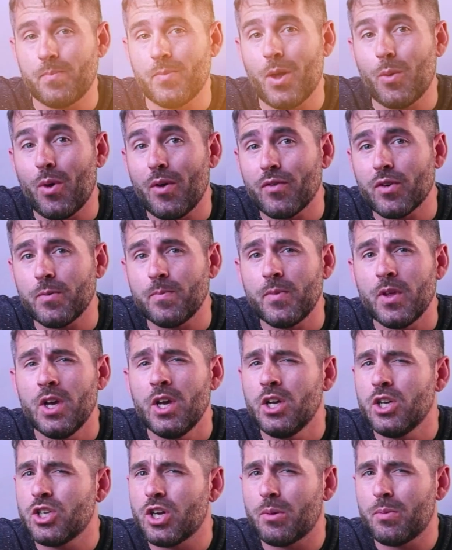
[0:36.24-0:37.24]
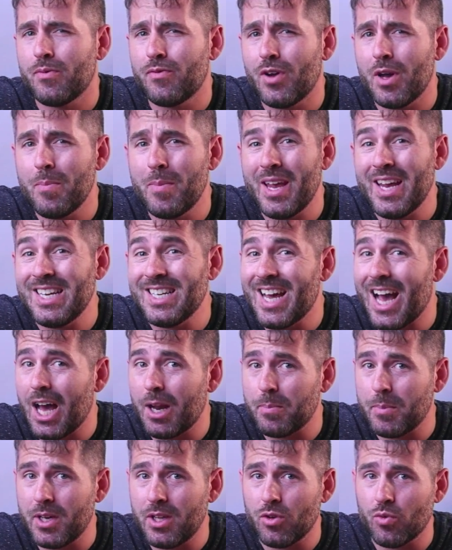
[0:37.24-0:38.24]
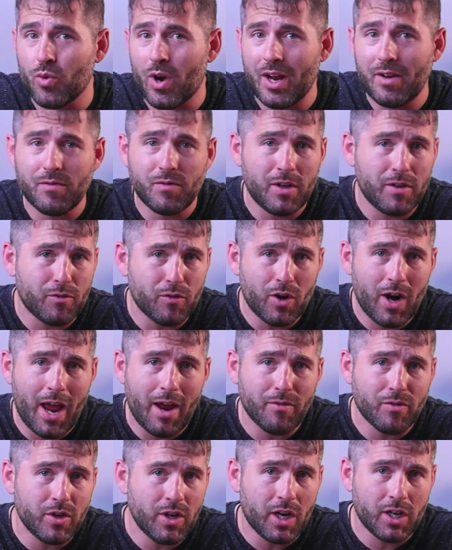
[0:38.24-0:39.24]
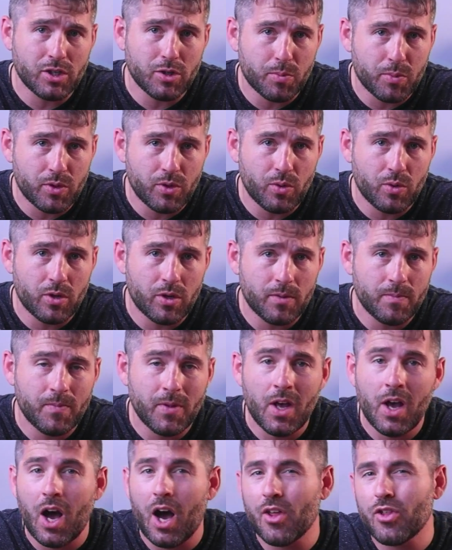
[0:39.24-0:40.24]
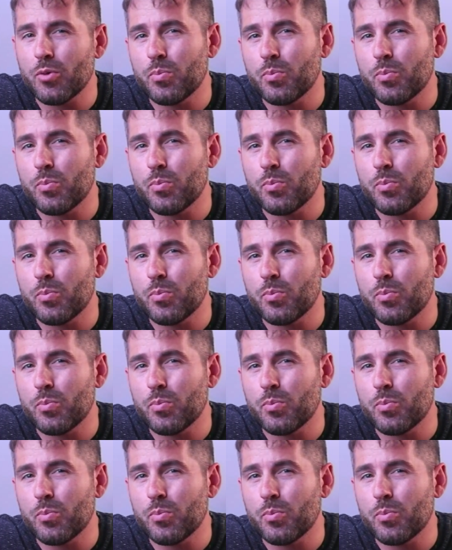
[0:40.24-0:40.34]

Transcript: However, Shopify may not be the right fit for every entrepreneur. Other